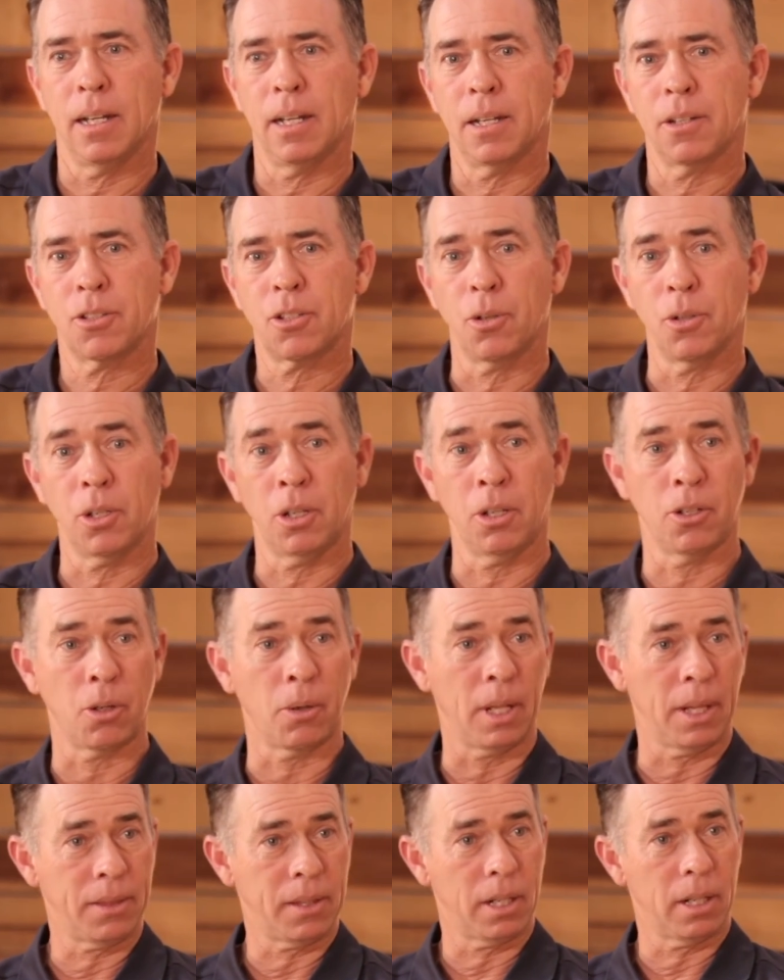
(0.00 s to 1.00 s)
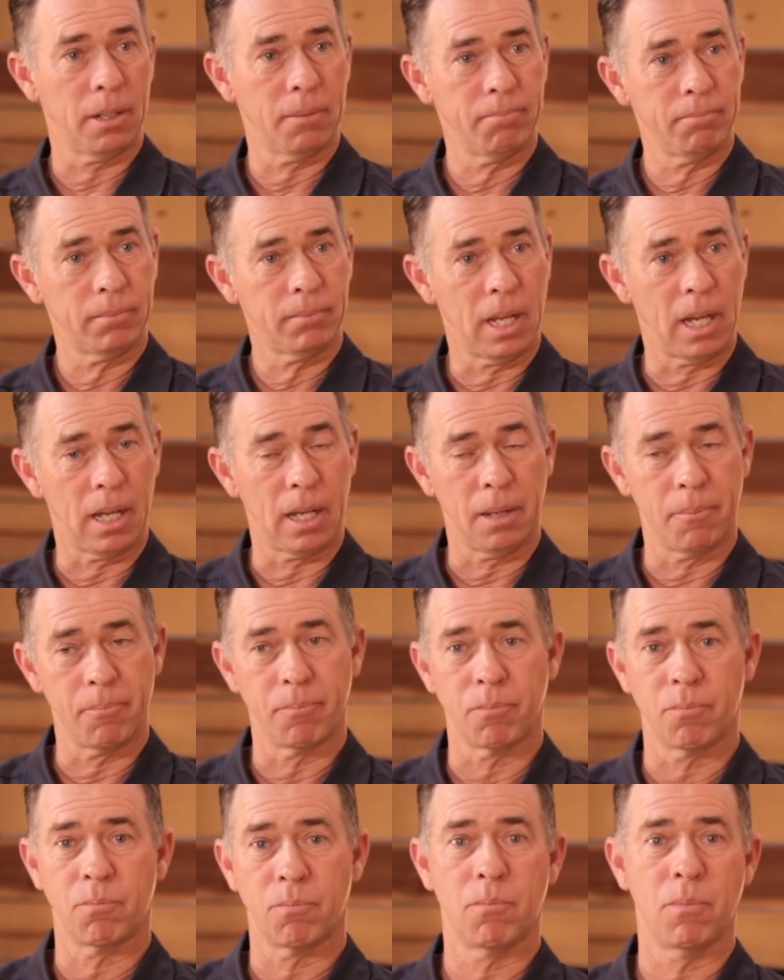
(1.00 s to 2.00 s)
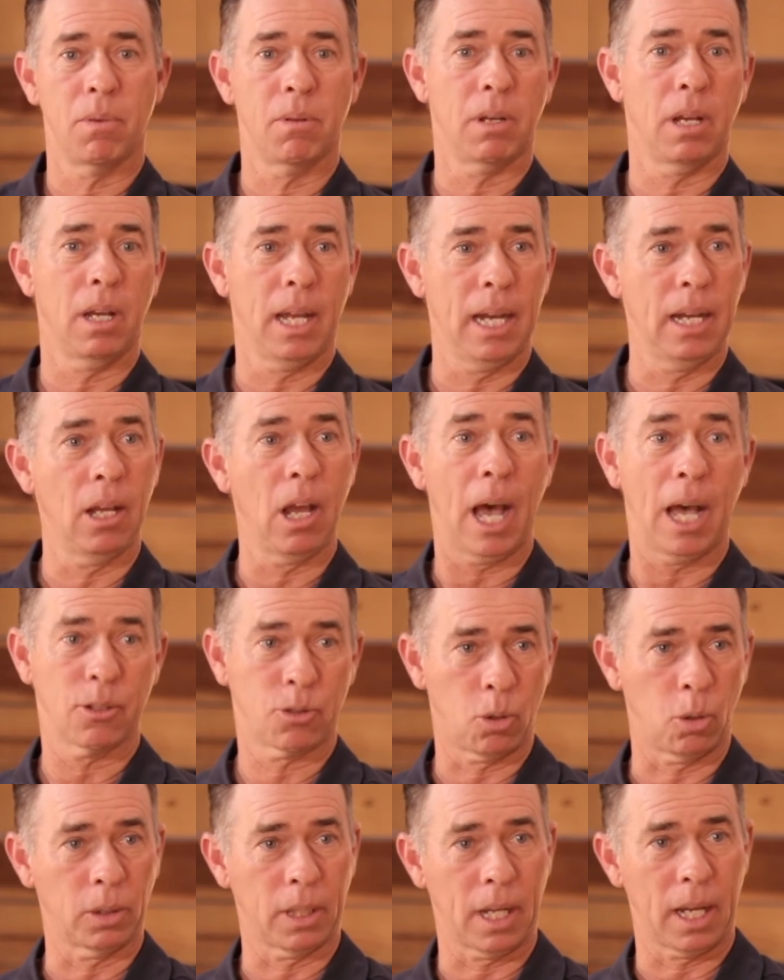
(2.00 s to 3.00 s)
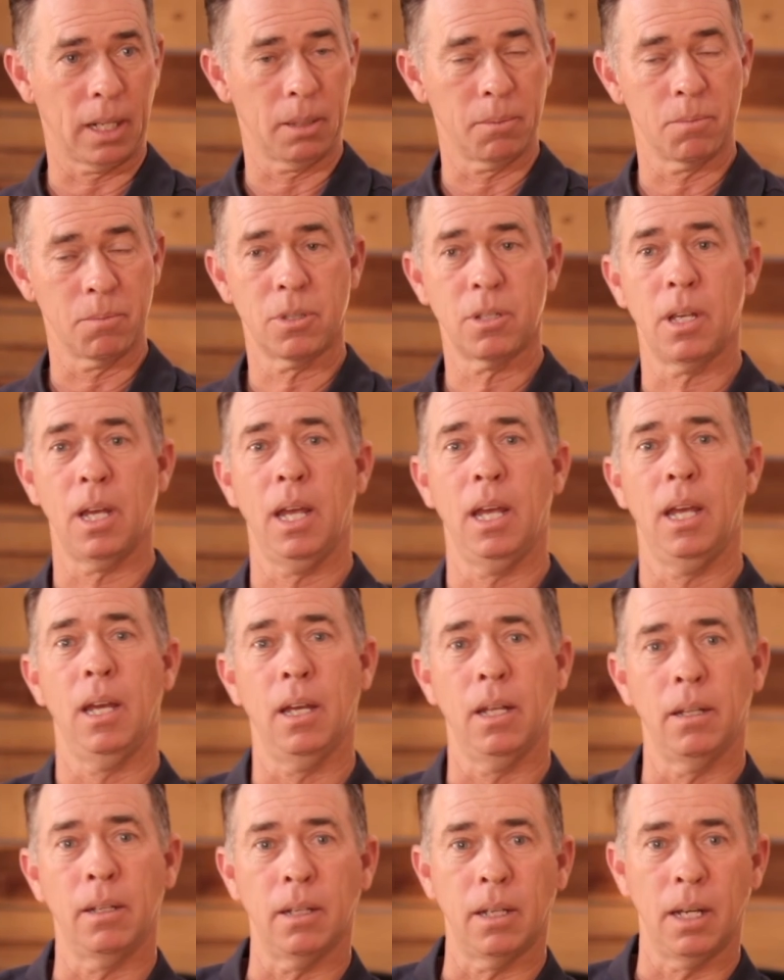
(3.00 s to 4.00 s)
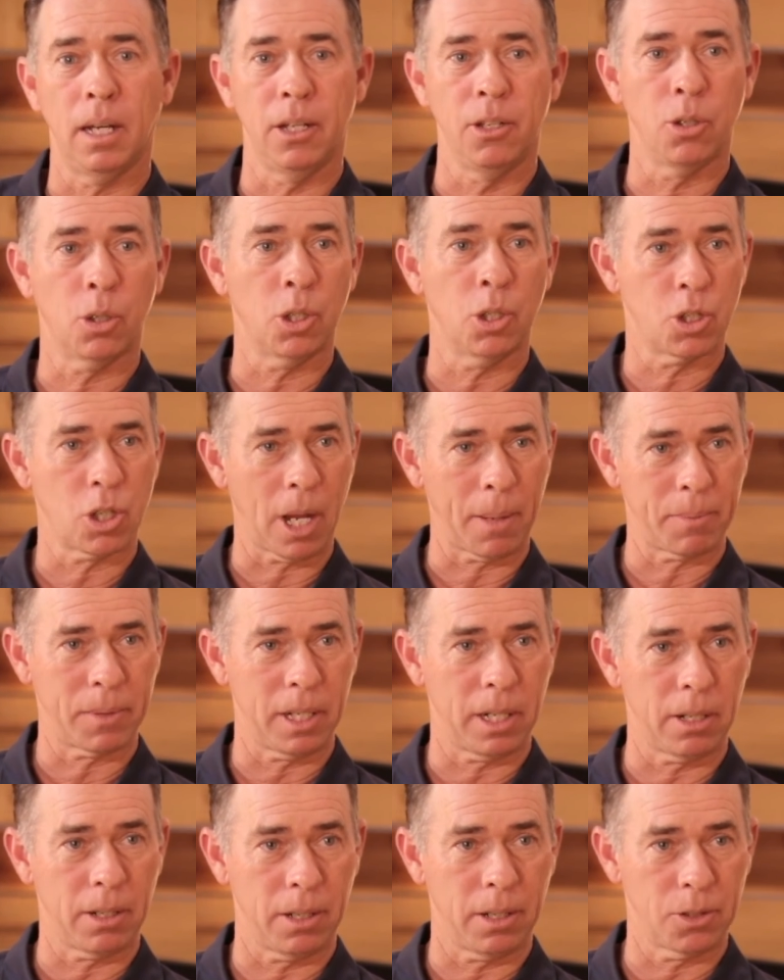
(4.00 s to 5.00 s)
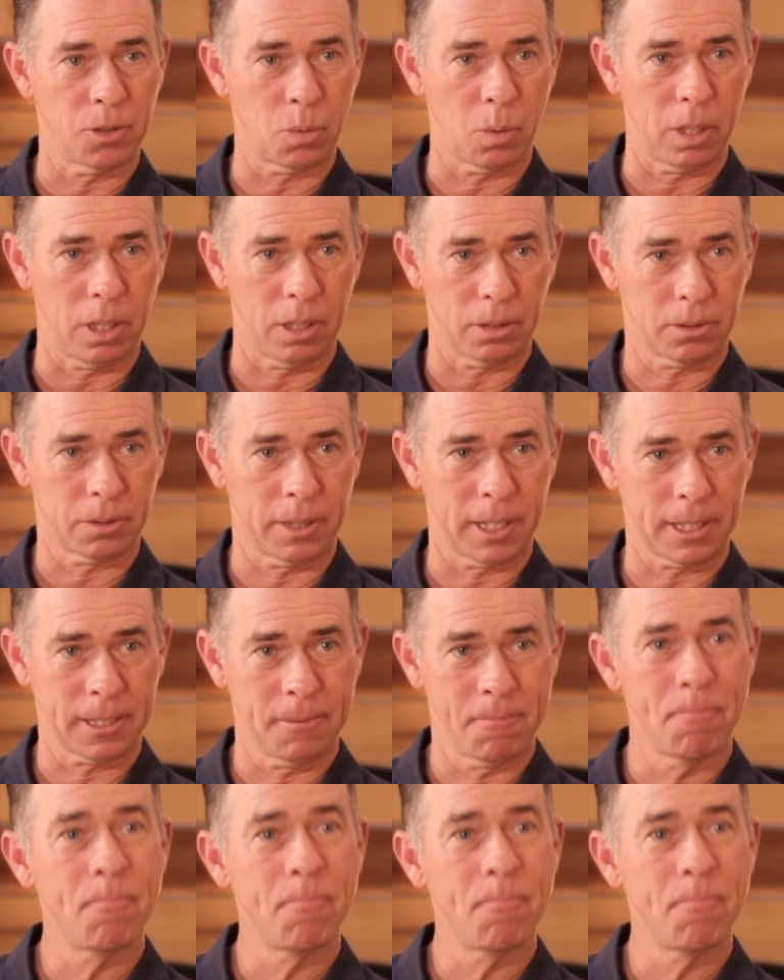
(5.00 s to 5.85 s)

So you can donate there, any household items, and you can shop there as well, correct?